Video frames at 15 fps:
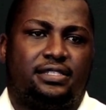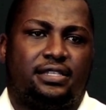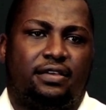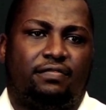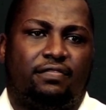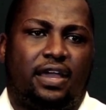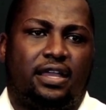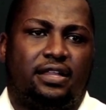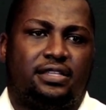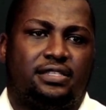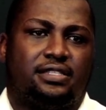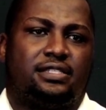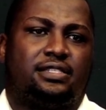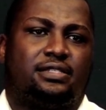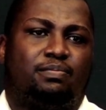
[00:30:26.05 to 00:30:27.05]
is
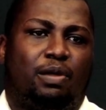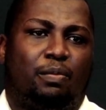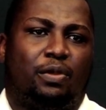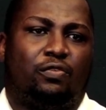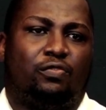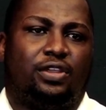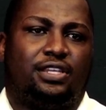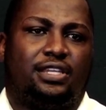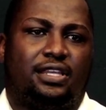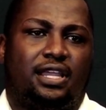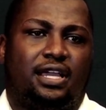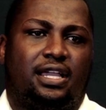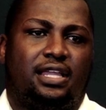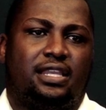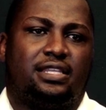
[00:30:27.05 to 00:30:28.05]
violence
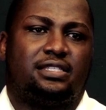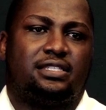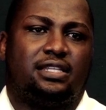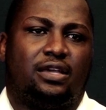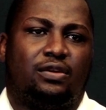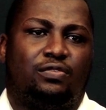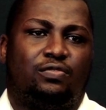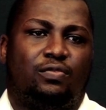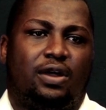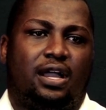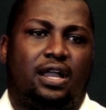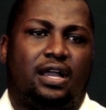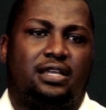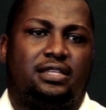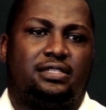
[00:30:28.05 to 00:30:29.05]
perpetrated against health
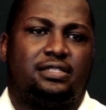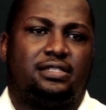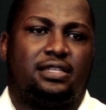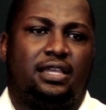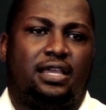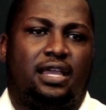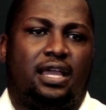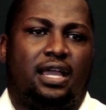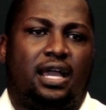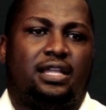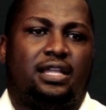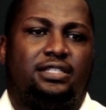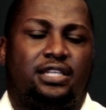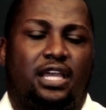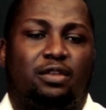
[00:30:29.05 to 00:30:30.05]
workers
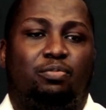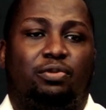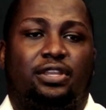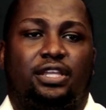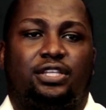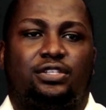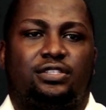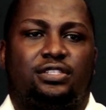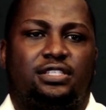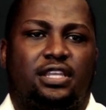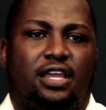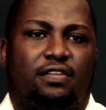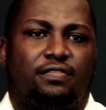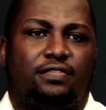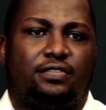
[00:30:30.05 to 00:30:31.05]
and child protection
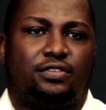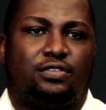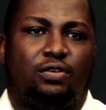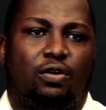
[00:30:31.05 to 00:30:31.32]
staff.